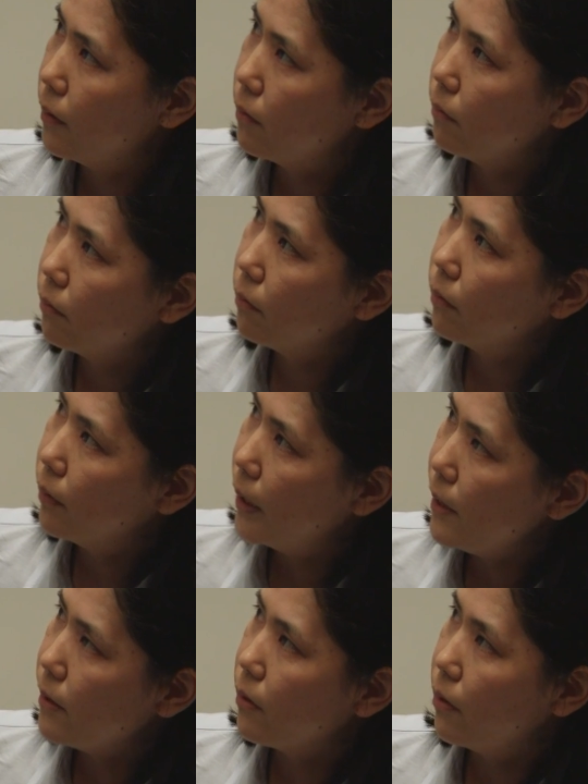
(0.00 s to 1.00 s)

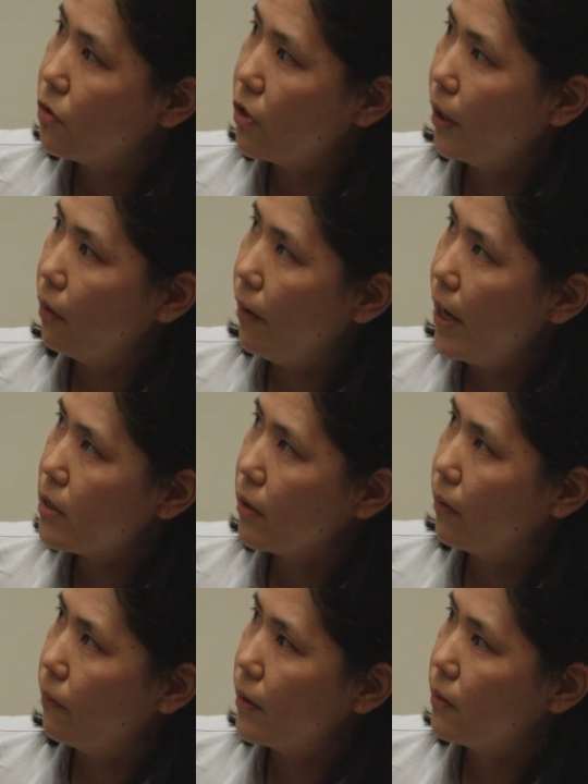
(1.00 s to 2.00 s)
leads to a
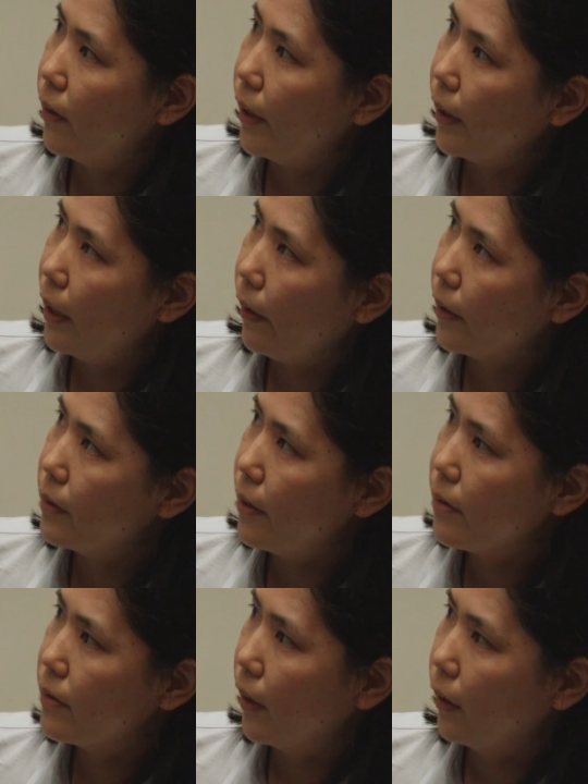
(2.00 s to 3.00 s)
generation of this very
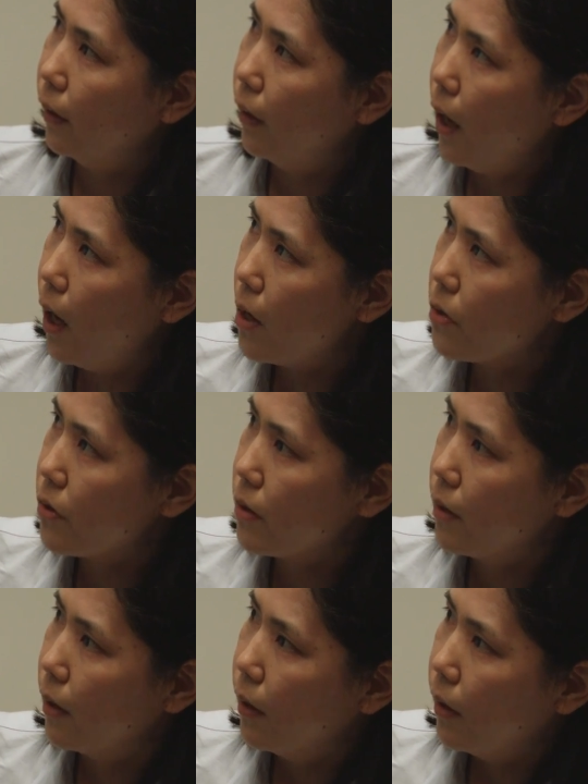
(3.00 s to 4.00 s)
characteristic
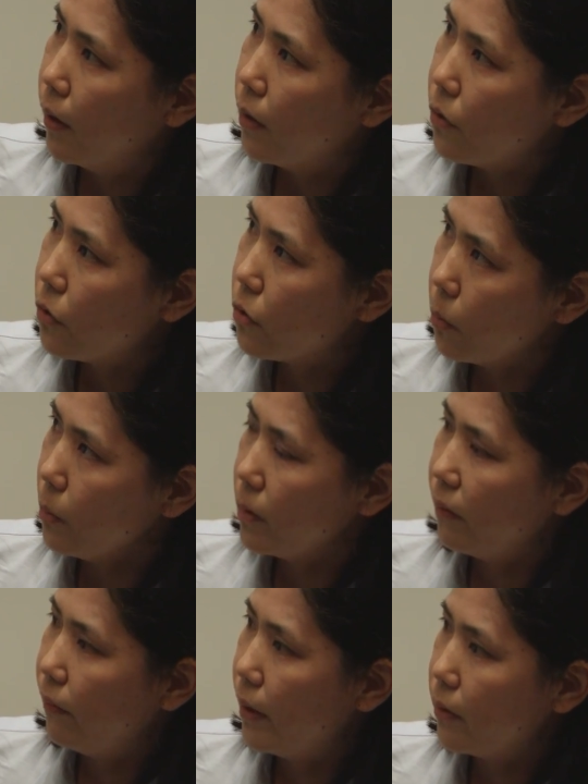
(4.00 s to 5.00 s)
large
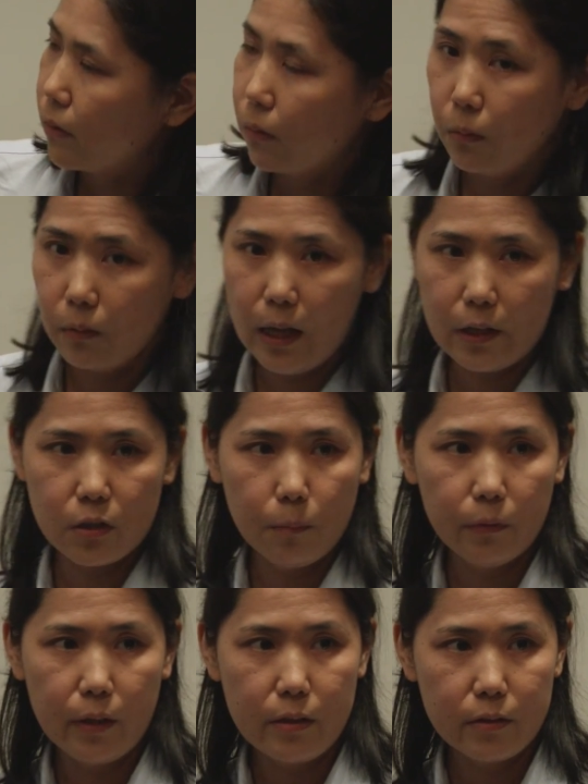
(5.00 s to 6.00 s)
short events called
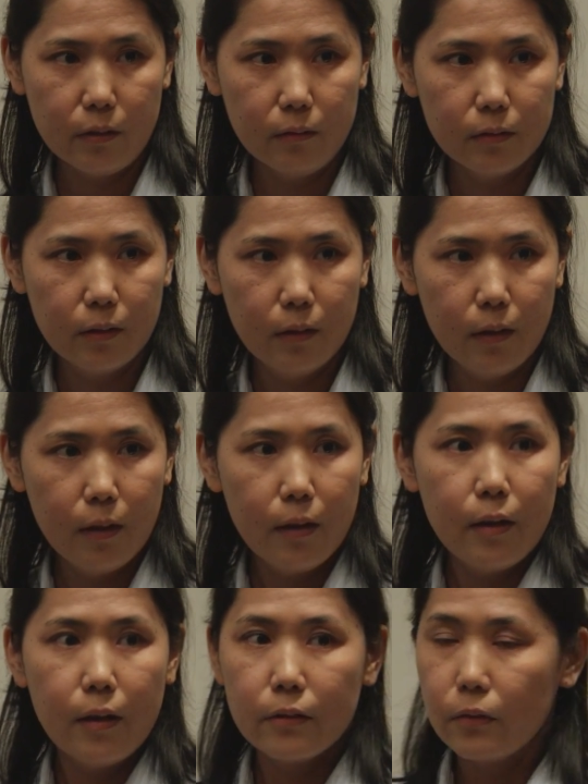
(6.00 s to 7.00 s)
action potentials.
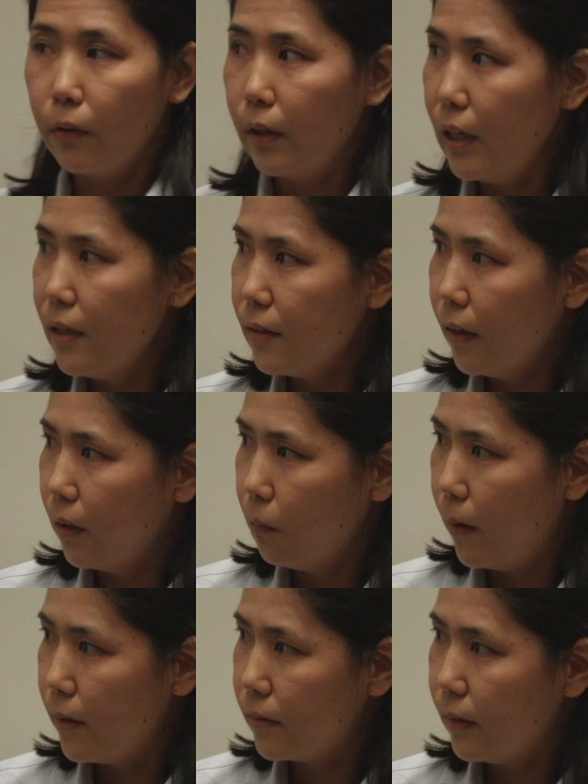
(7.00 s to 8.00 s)
So these are the
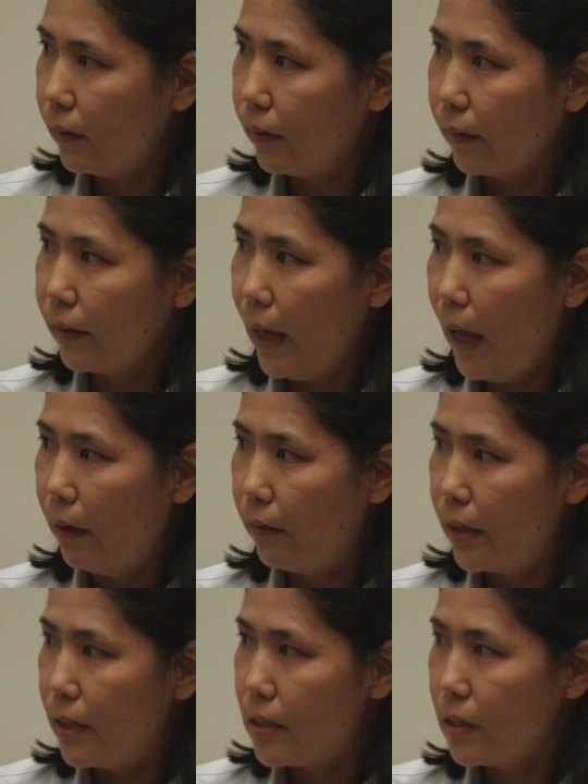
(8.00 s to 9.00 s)
ones that are
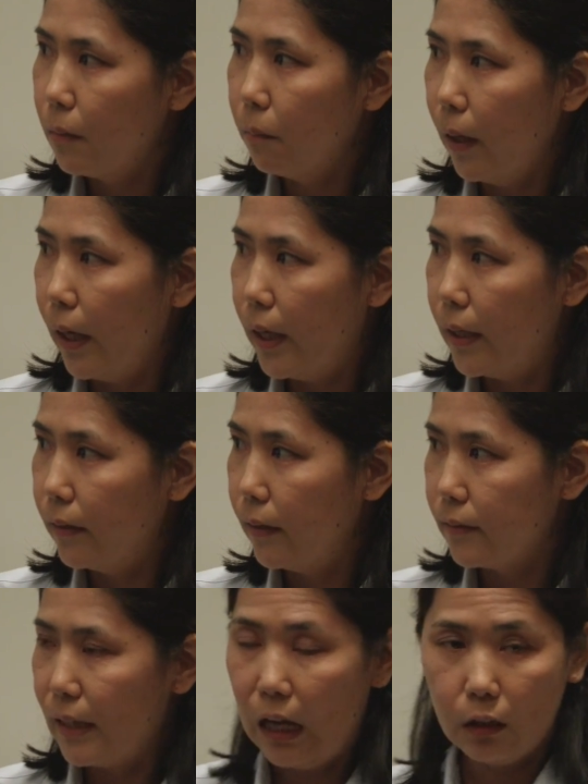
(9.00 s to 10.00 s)
carried by
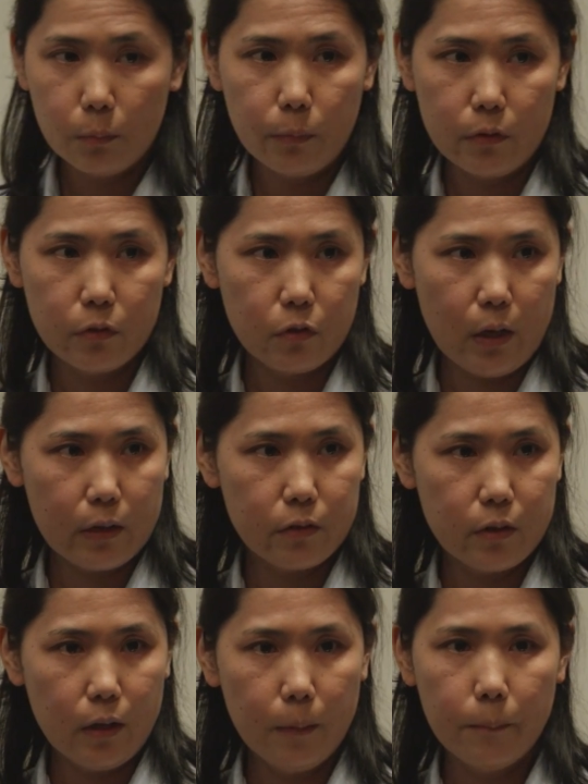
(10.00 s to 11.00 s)
this output
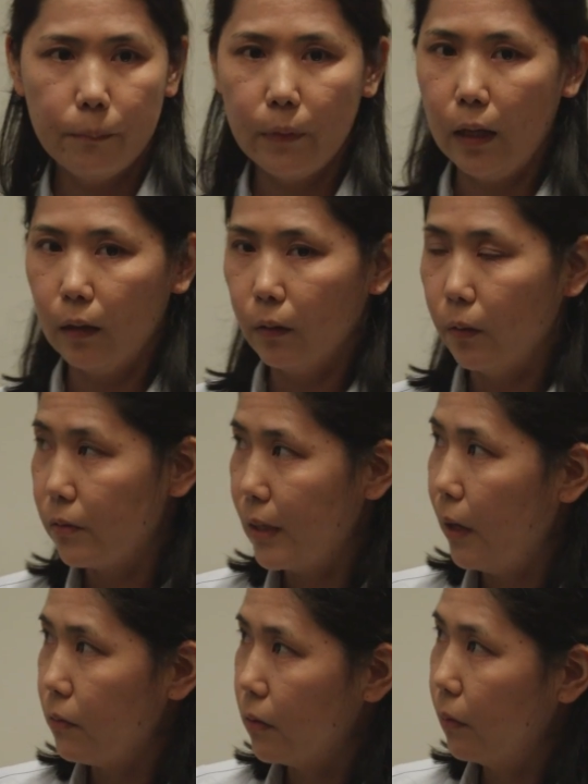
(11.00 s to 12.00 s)
structure that goes
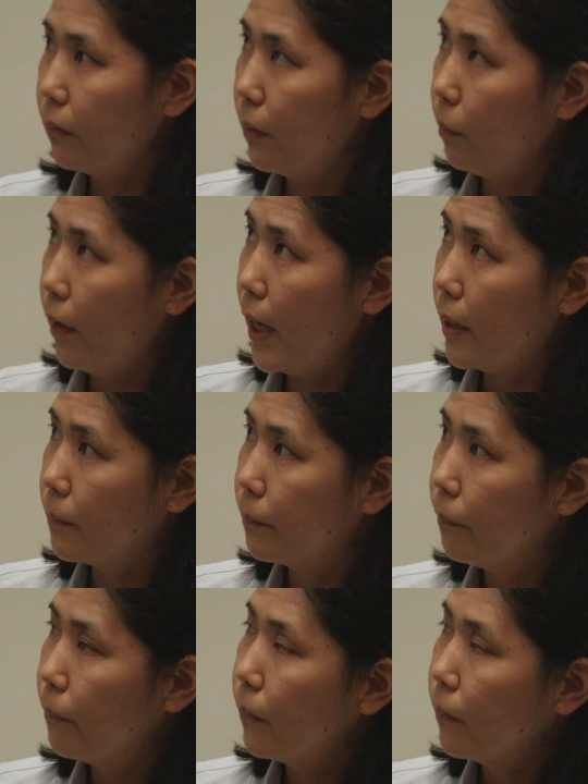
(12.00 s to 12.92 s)
out of the brain.